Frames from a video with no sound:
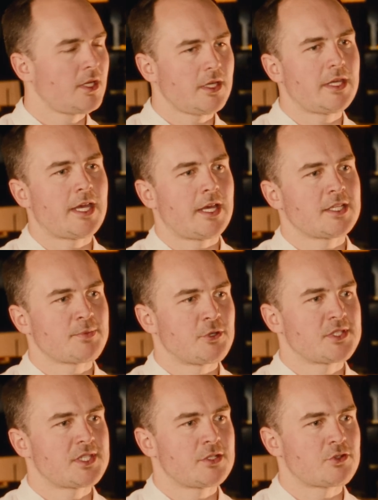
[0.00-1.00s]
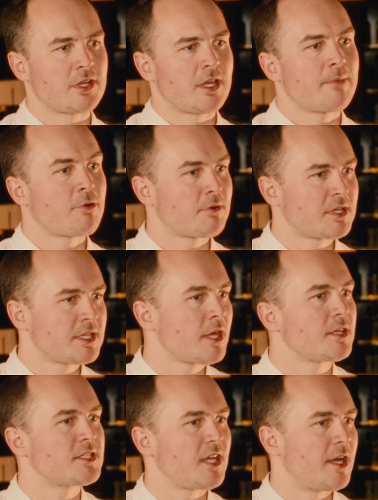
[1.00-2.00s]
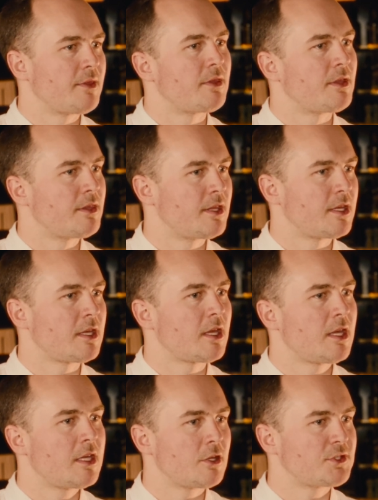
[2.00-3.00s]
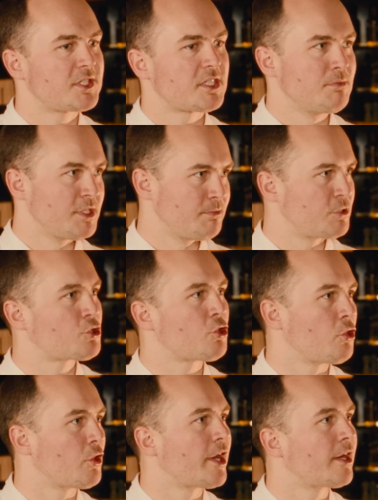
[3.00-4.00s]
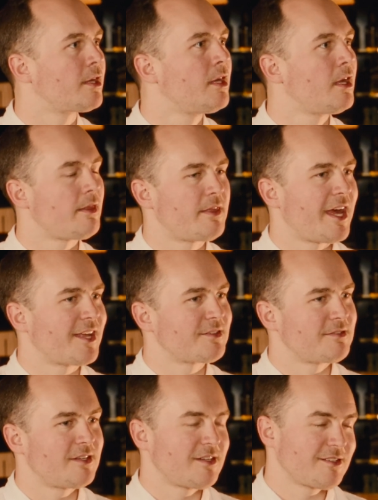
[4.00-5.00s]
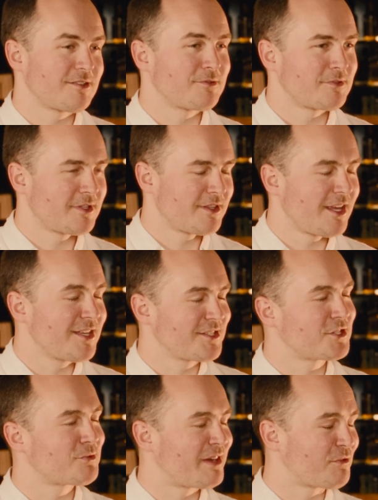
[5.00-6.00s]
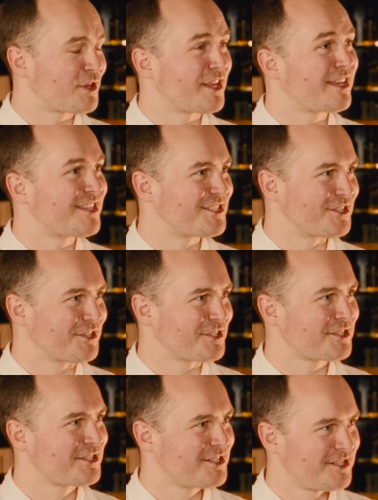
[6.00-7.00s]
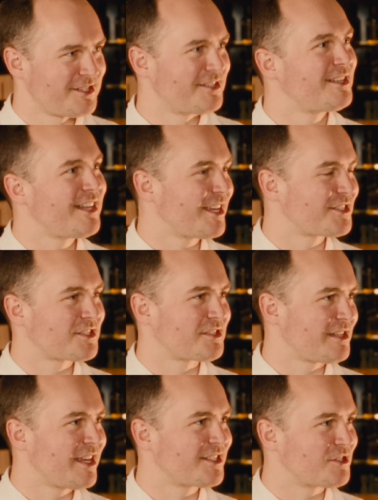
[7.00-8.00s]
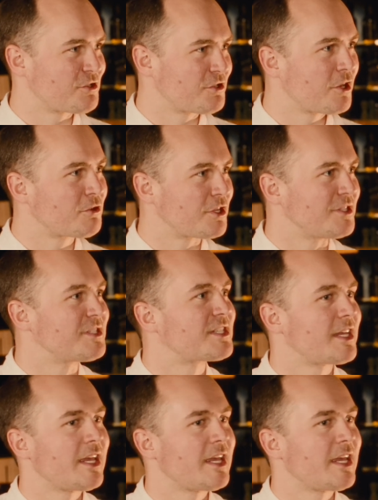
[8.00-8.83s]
Yeah, I suppose it's interesting. Probably another sign that the ecosystem is maturing, that the answer to everything isn't let's issue tokens.